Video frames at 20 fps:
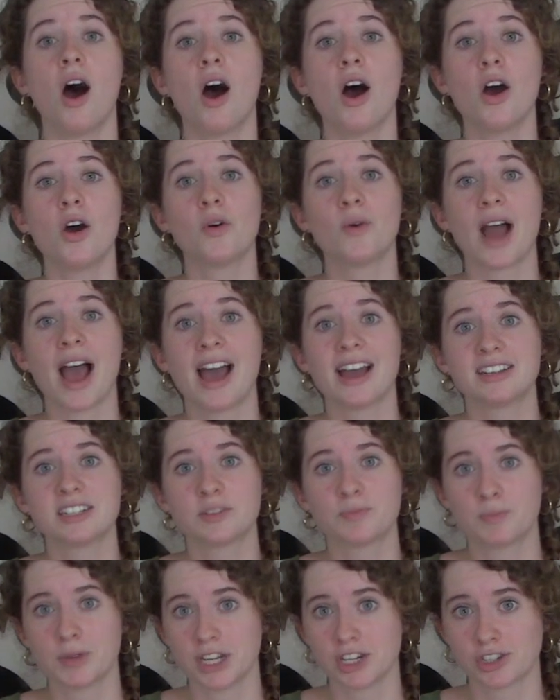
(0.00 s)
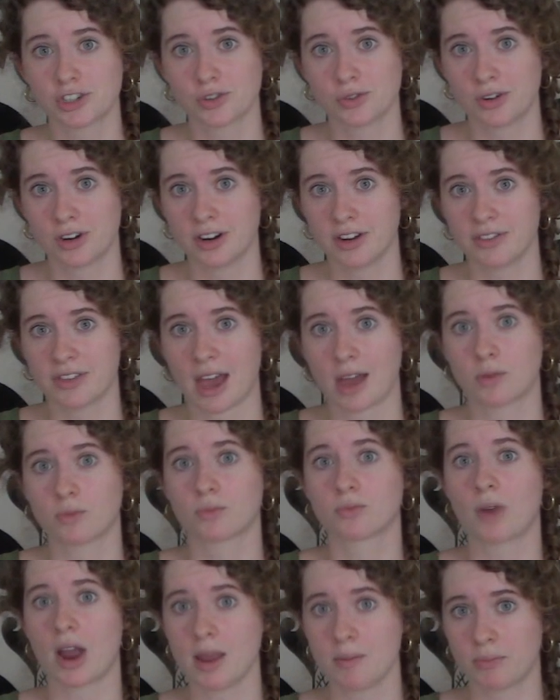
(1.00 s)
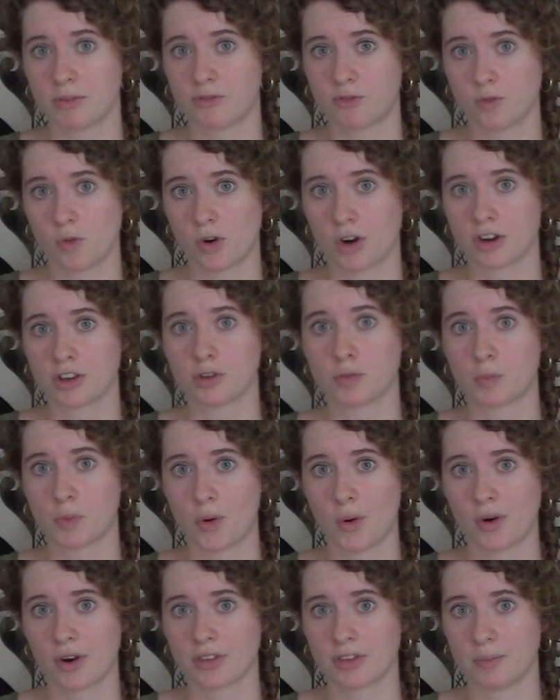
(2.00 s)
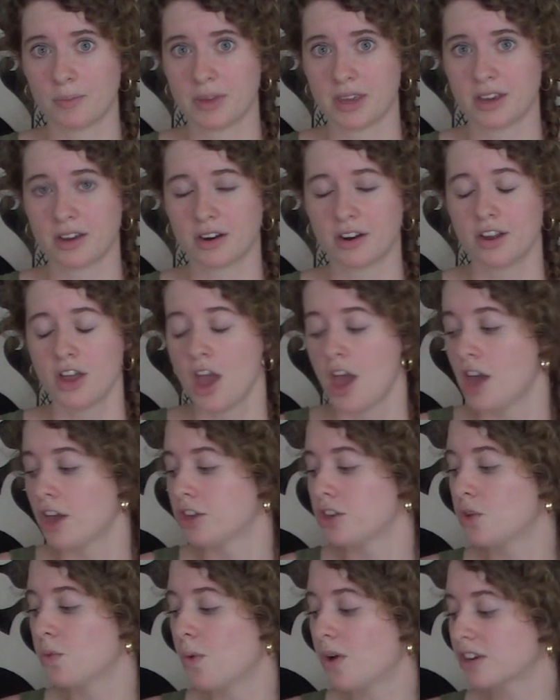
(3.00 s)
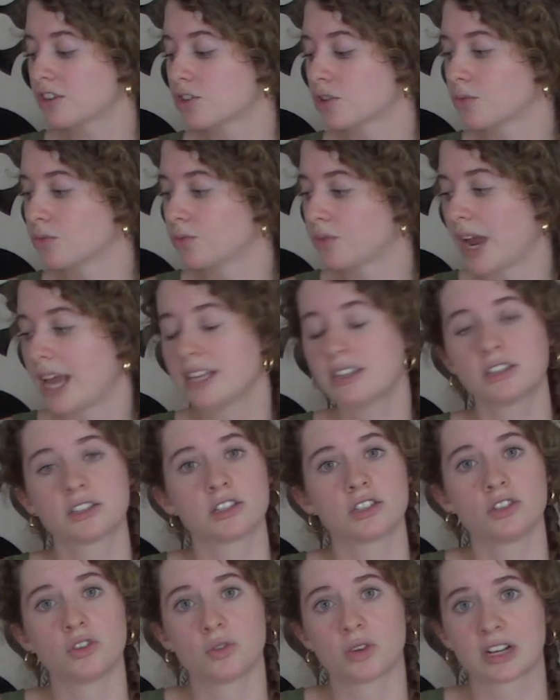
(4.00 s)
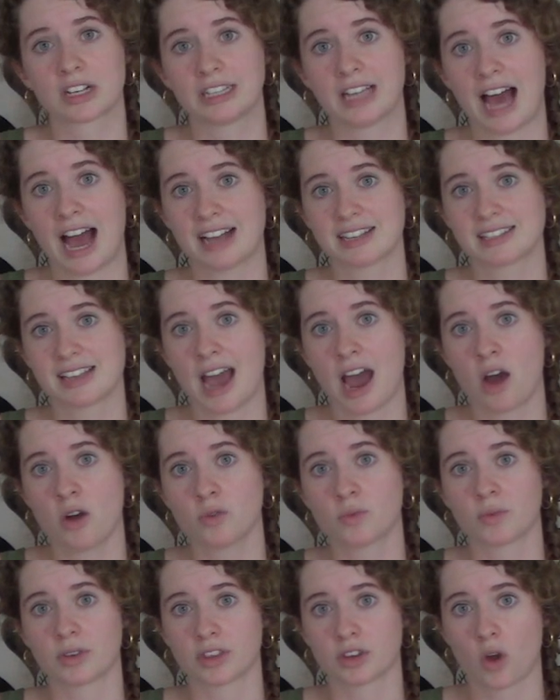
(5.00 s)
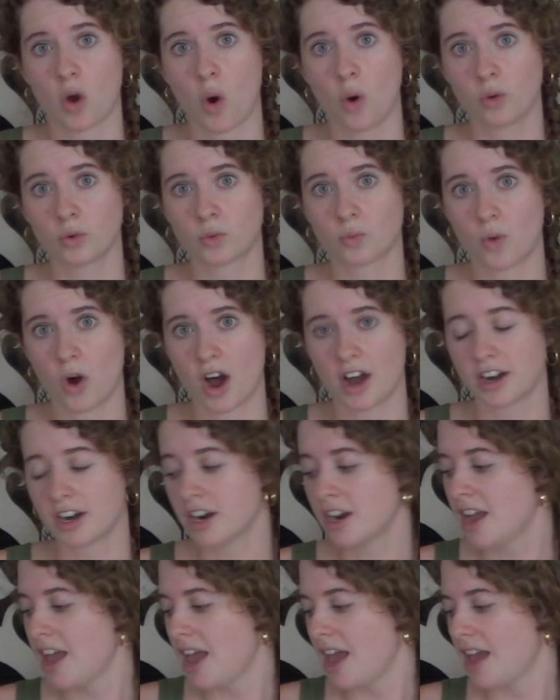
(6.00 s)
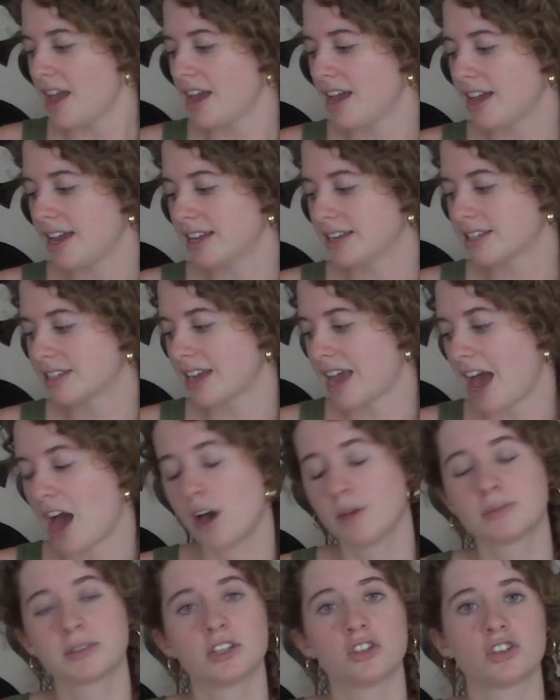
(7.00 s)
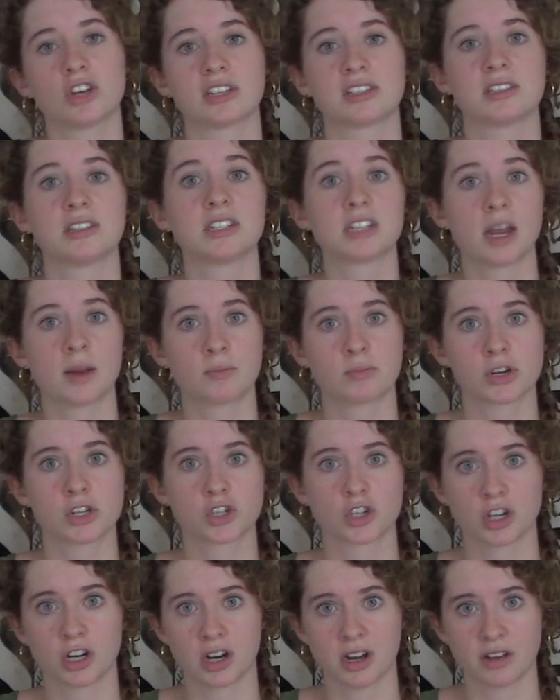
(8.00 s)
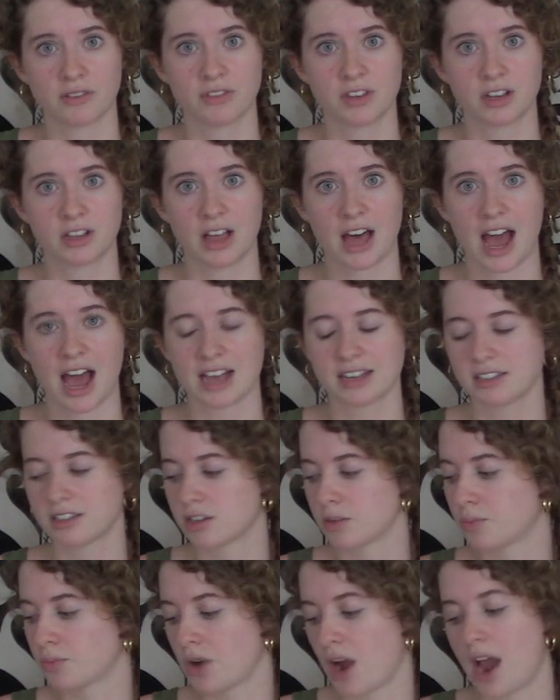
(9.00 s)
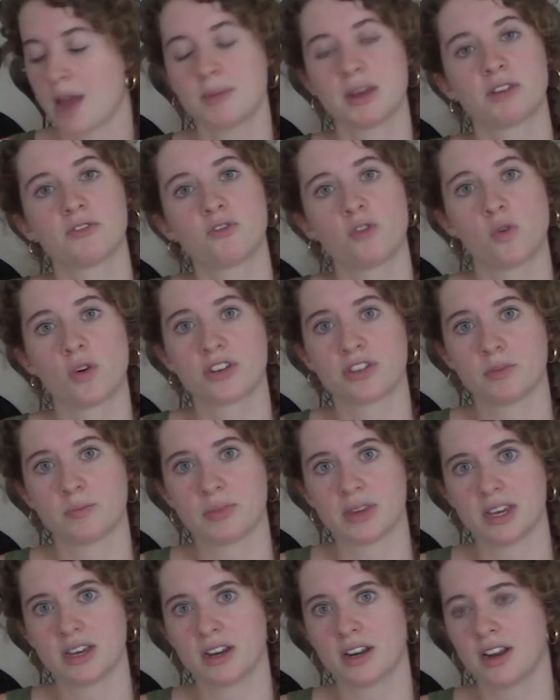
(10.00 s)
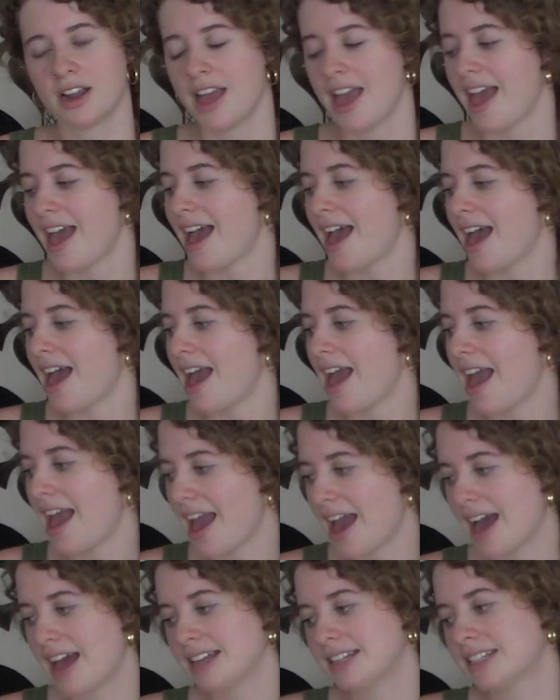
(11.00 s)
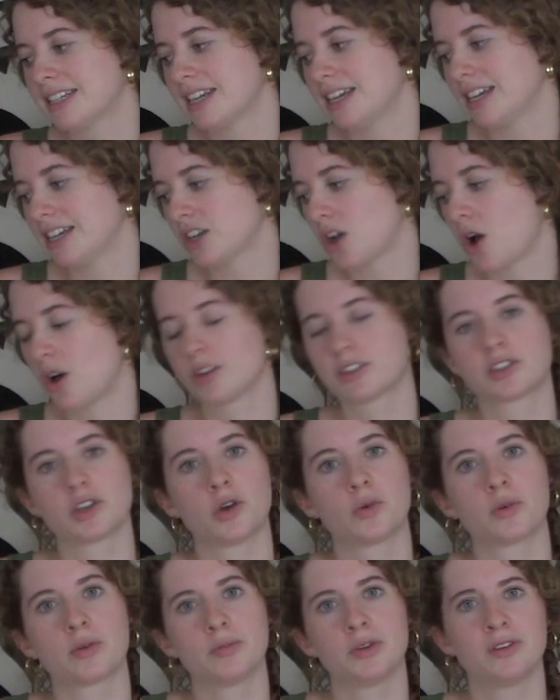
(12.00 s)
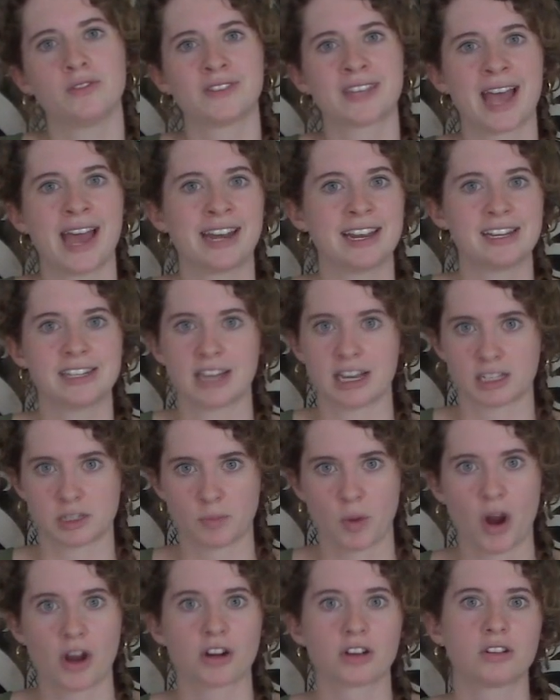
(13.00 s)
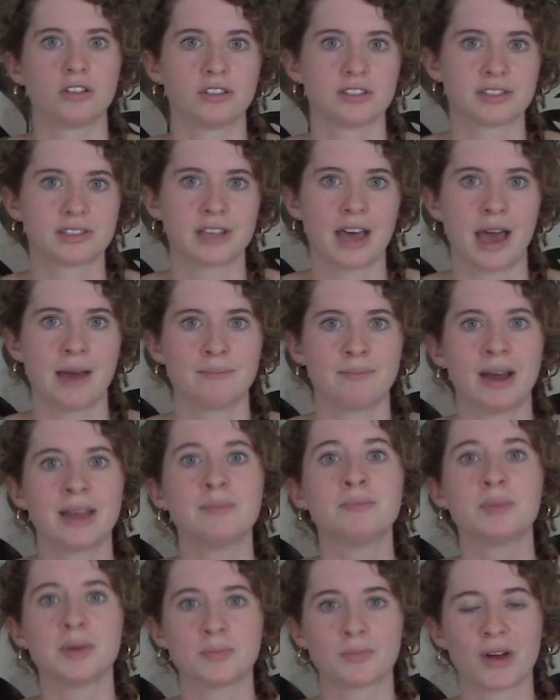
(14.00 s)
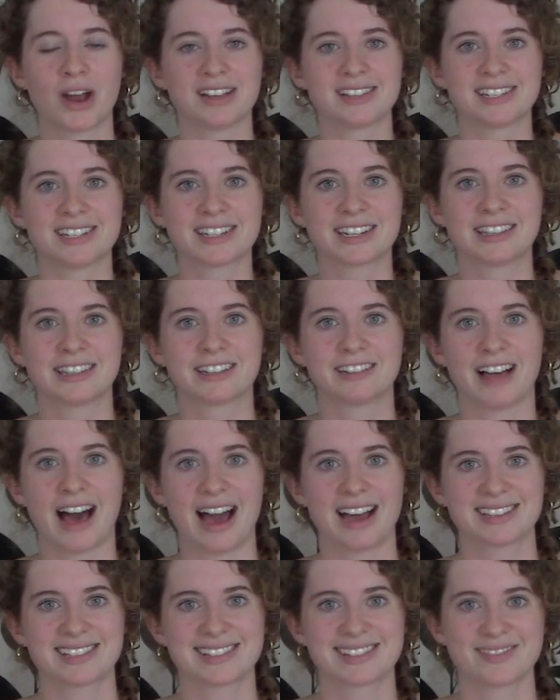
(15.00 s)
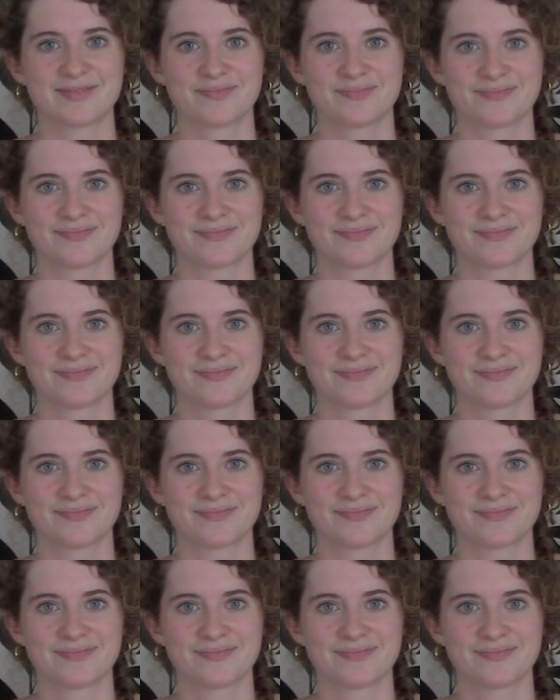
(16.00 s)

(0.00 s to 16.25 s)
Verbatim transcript: Oh, and be sure that right before you pour the beer, you want to rinse your glass out with cold water. It helps adjust the temperature of the glass to prime it for the beer, and it also removes any dust particles that might be present in the glass.